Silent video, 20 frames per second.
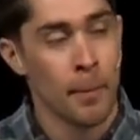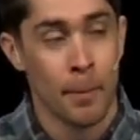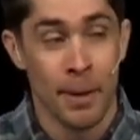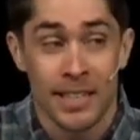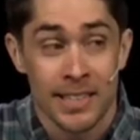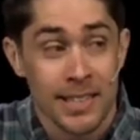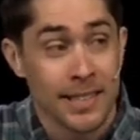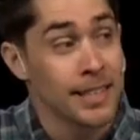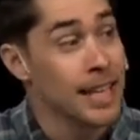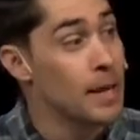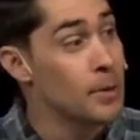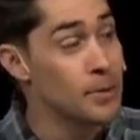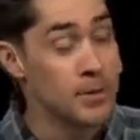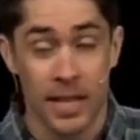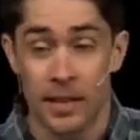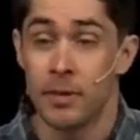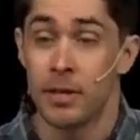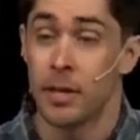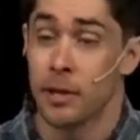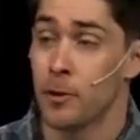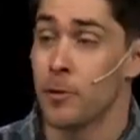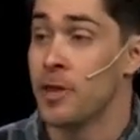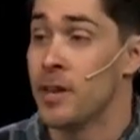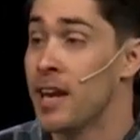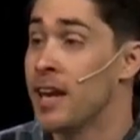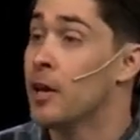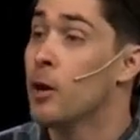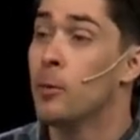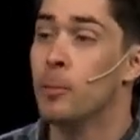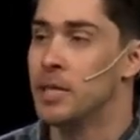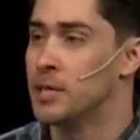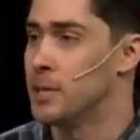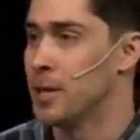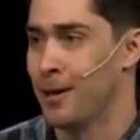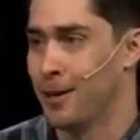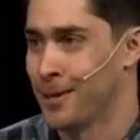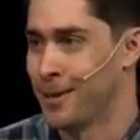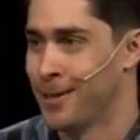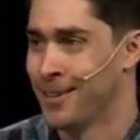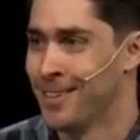Basically, I was giving her the Naomi
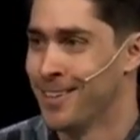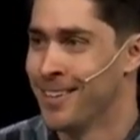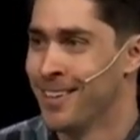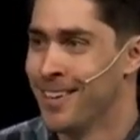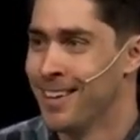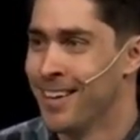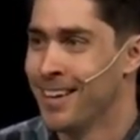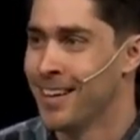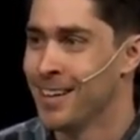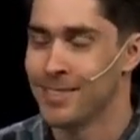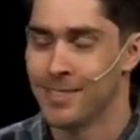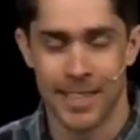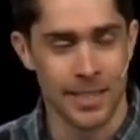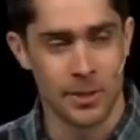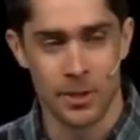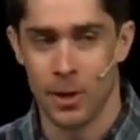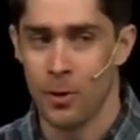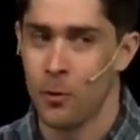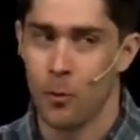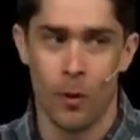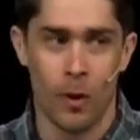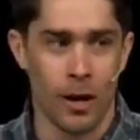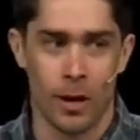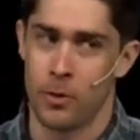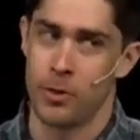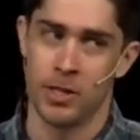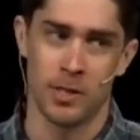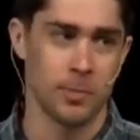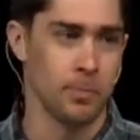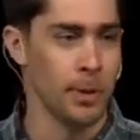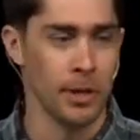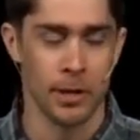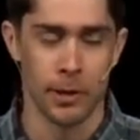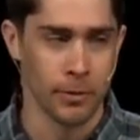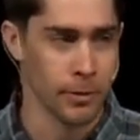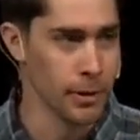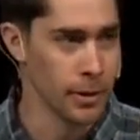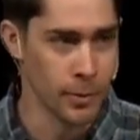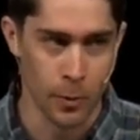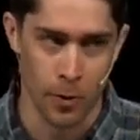talk. I was like, don't walk this bitter
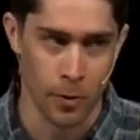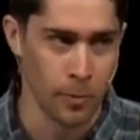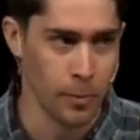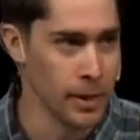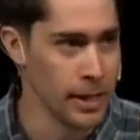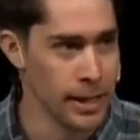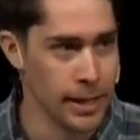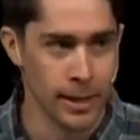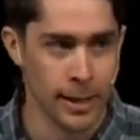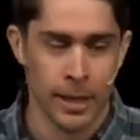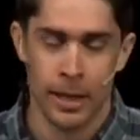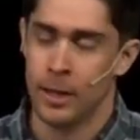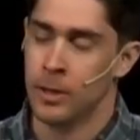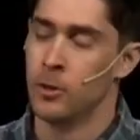road with me.